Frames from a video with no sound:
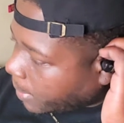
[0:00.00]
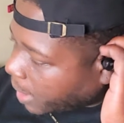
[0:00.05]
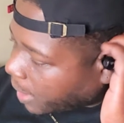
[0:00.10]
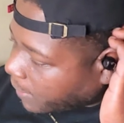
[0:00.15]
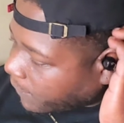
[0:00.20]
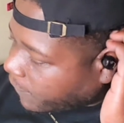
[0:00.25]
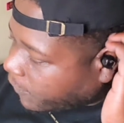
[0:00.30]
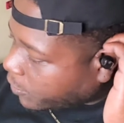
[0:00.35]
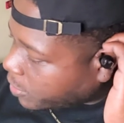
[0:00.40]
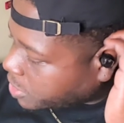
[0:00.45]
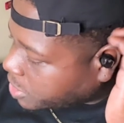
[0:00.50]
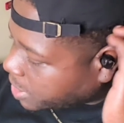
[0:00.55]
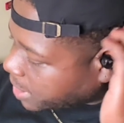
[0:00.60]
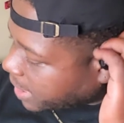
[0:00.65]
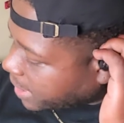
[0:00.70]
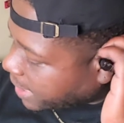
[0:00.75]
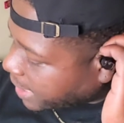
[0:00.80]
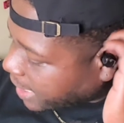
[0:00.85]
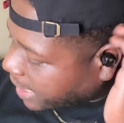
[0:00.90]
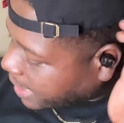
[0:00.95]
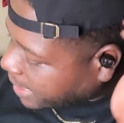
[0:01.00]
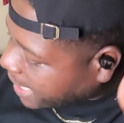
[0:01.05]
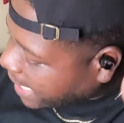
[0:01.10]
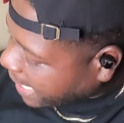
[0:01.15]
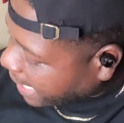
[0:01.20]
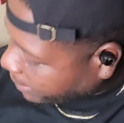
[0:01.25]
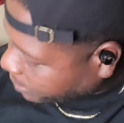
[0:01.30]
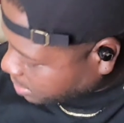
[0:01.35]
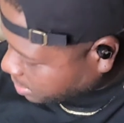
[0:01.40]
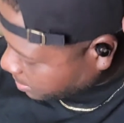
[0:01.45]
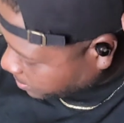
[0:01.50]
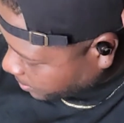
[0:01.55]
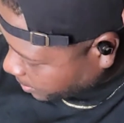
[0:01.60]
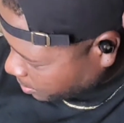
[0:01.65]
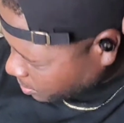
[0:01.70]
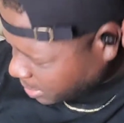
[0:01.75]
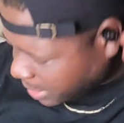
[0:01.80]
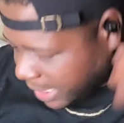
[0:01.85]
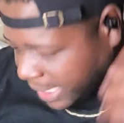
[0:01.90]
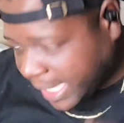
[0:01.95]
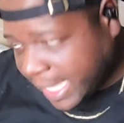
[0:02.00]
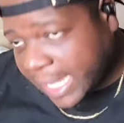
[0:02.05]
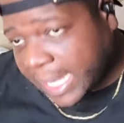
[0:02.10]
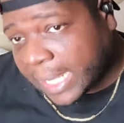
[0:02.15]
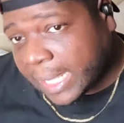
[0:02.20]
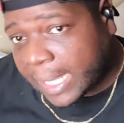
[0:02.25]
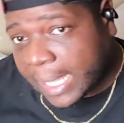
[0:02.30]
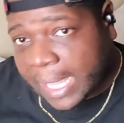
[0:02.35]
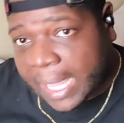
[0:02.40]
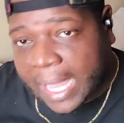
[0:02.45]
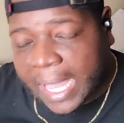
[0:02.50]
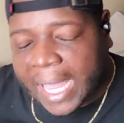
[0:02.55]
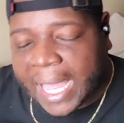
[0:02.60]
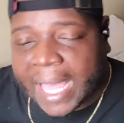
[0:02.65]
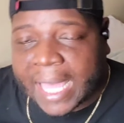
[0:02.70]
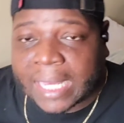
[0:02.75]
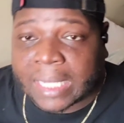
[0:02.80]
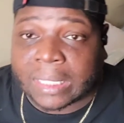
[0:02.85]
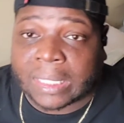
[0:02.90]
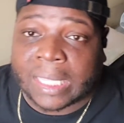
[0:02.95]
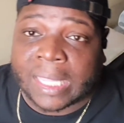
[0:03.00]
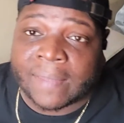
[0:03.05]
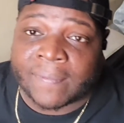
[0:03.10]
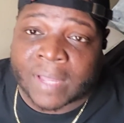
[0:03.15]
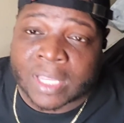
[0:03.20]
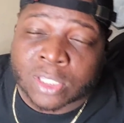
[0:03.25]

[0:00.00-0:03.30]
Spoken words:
Unfortunately, the day I was supposed to get it, I had to leave.